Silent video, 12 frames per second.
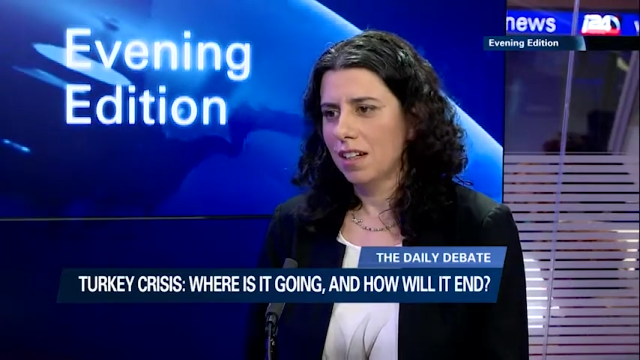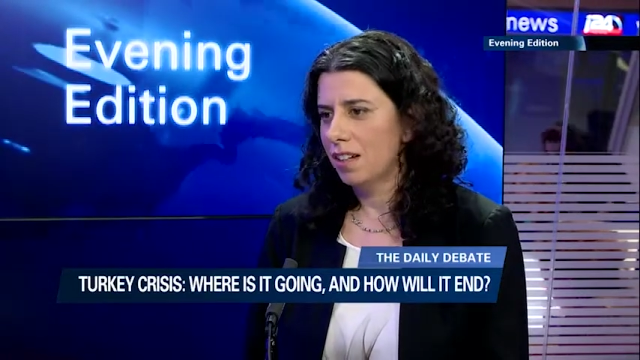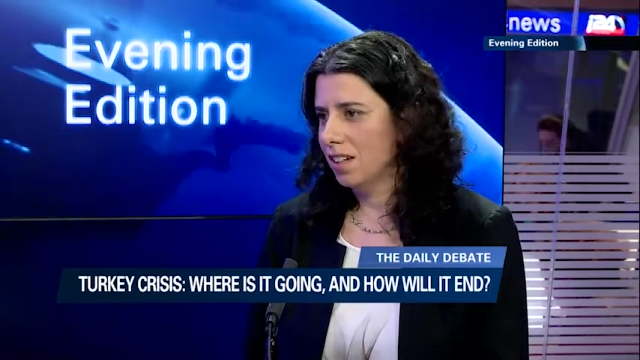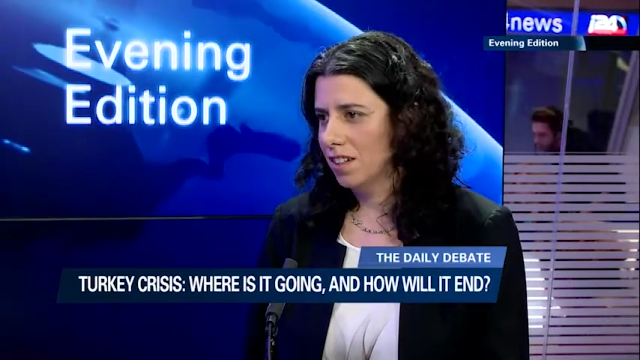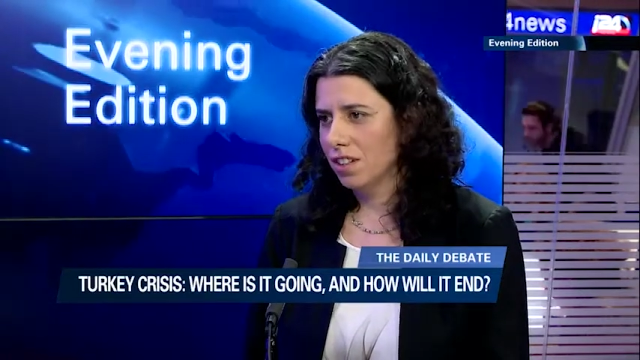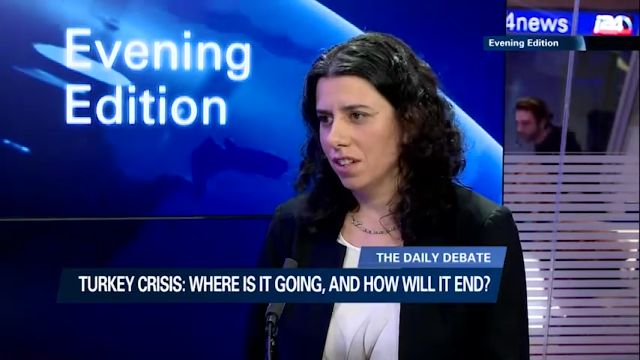
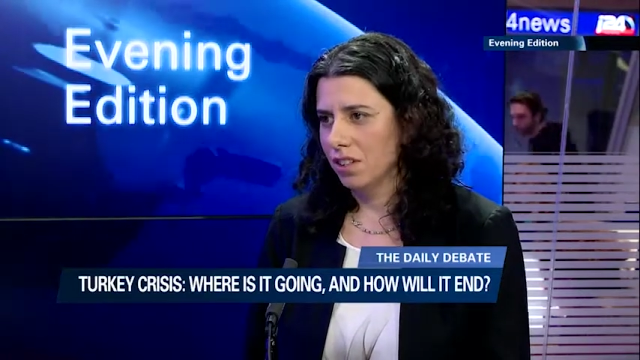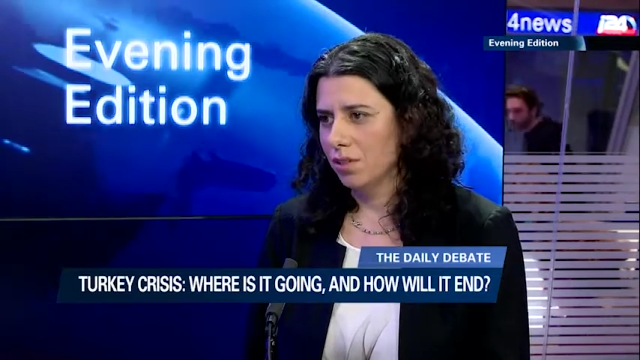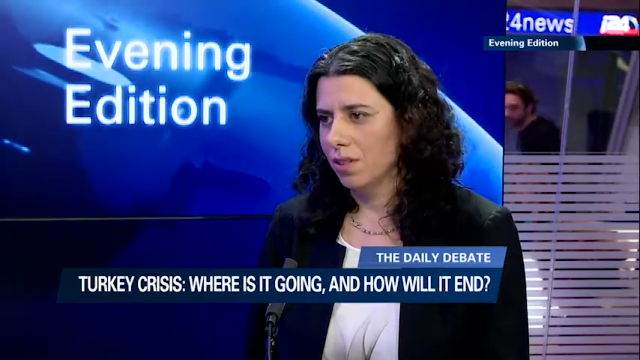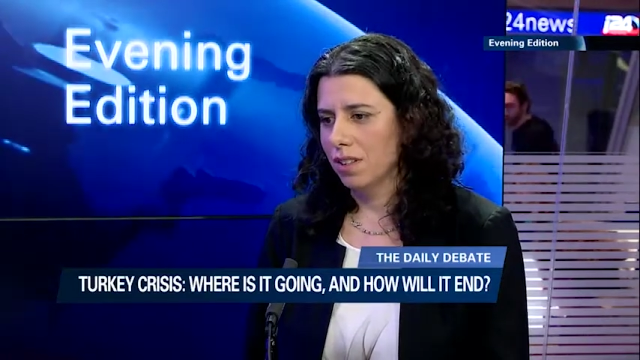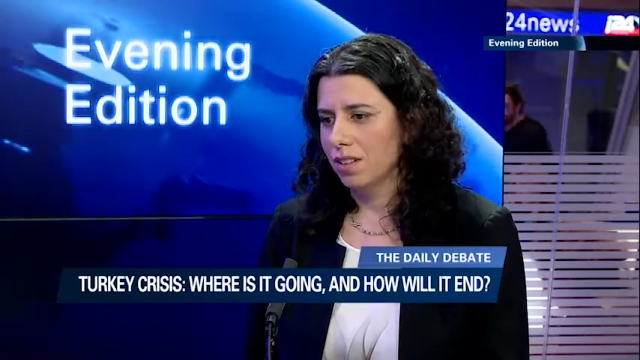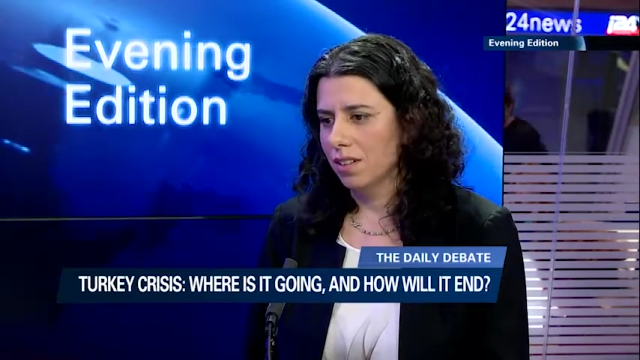need each
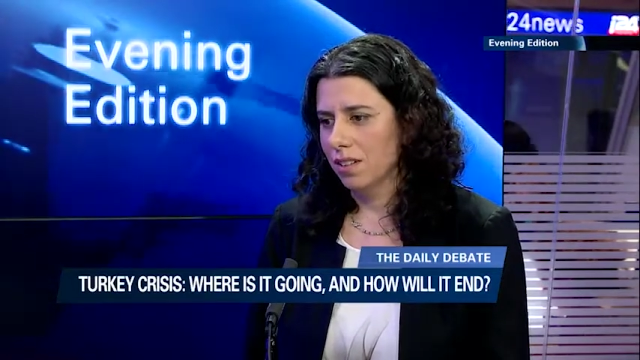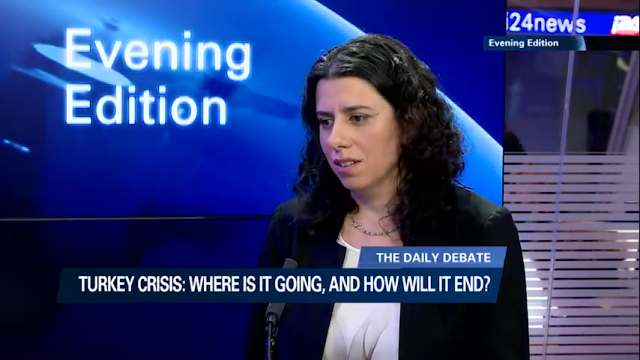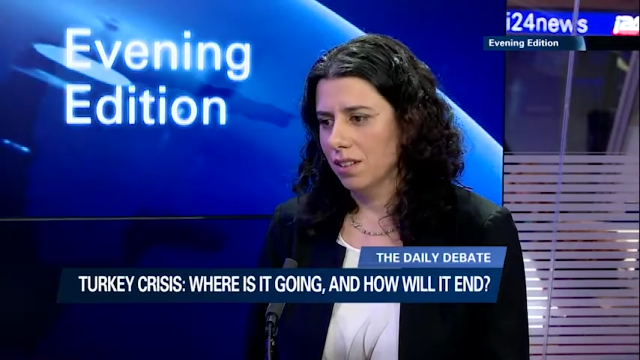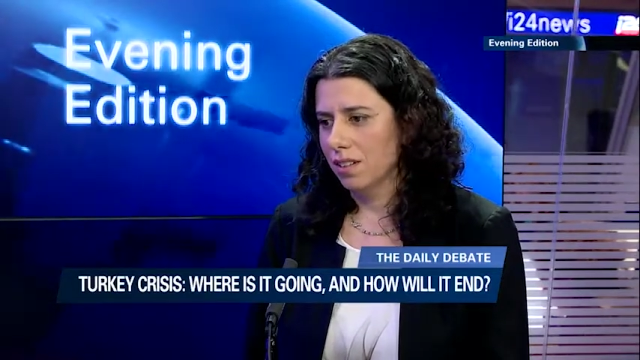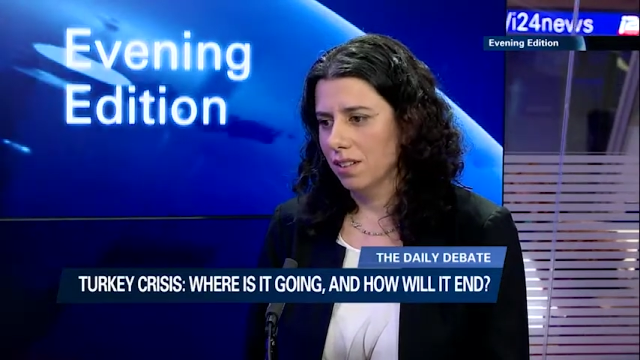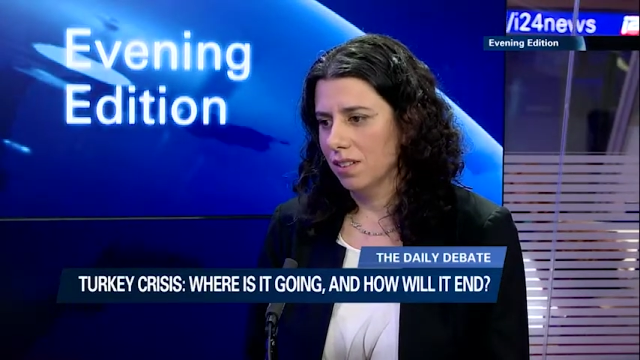other in
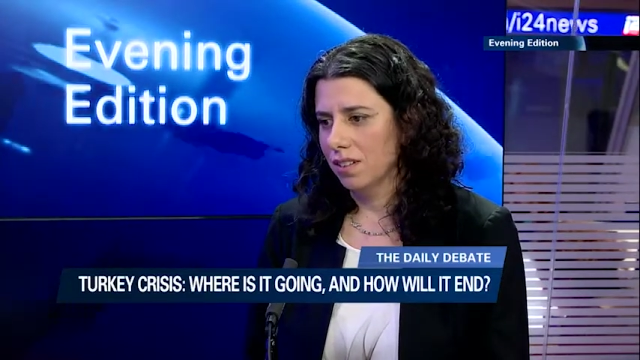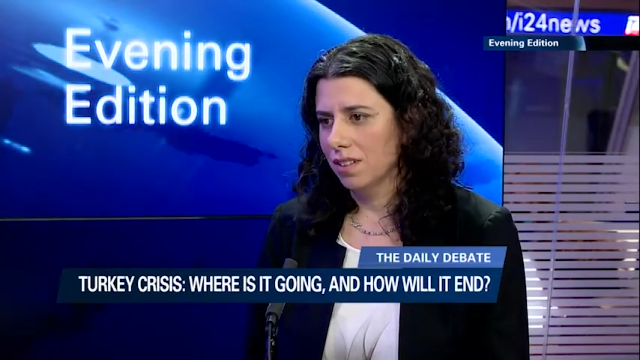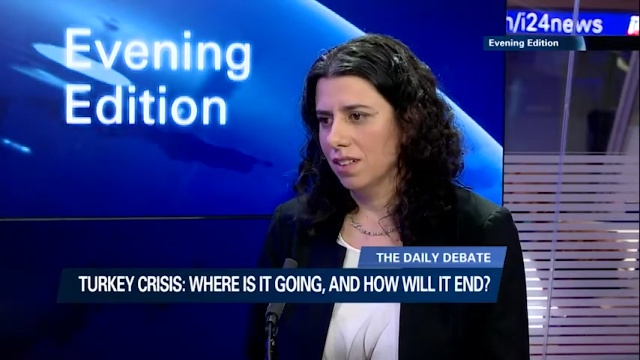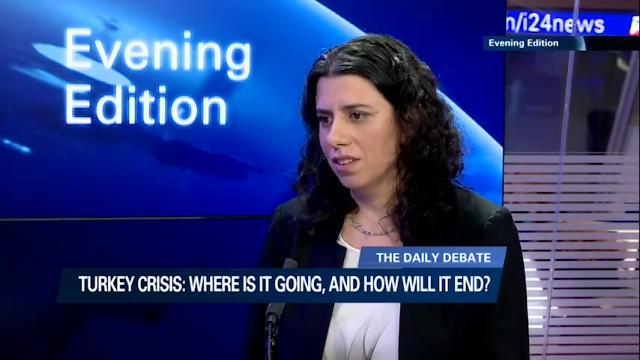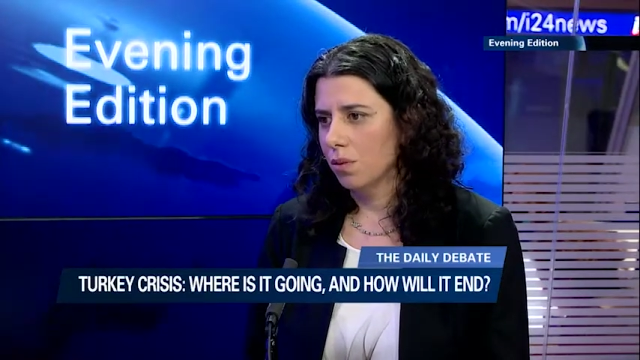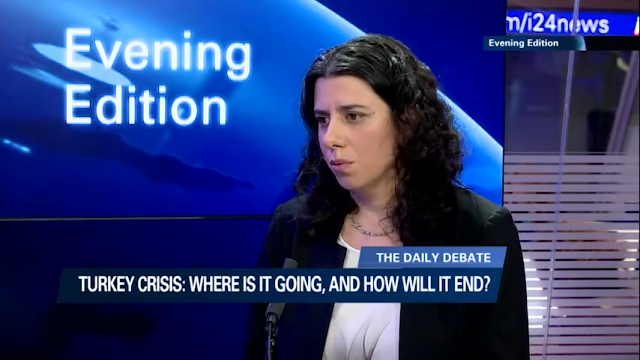
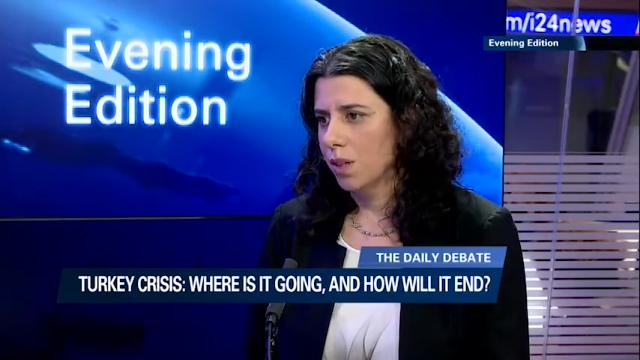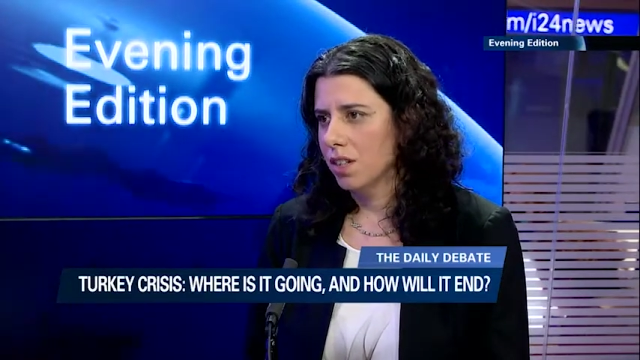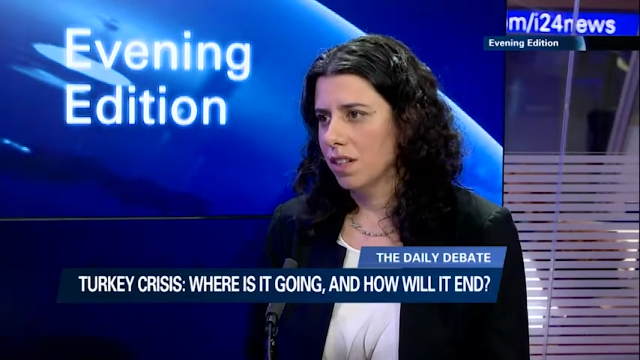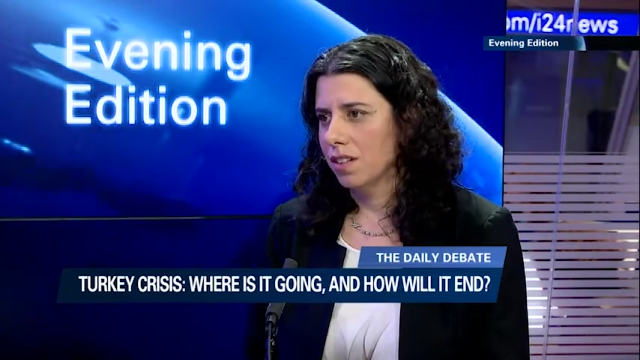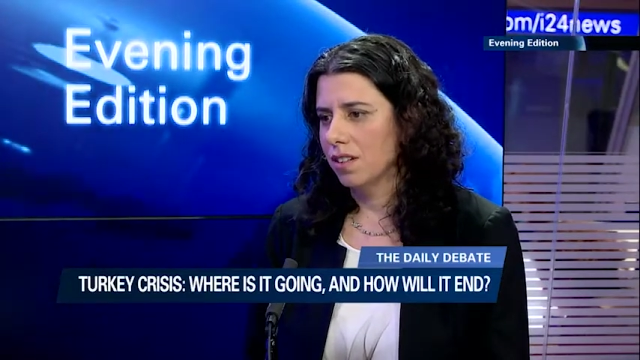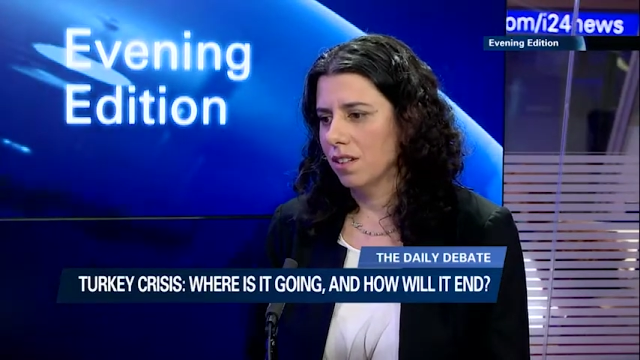the
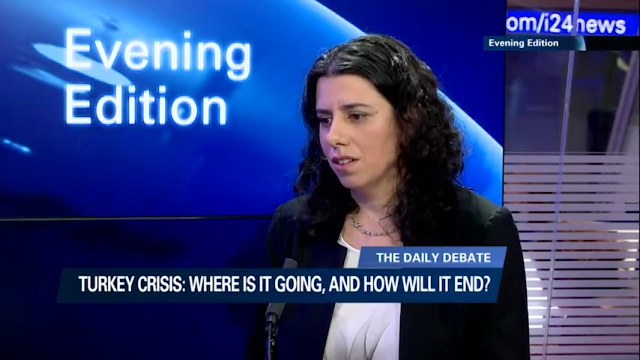region.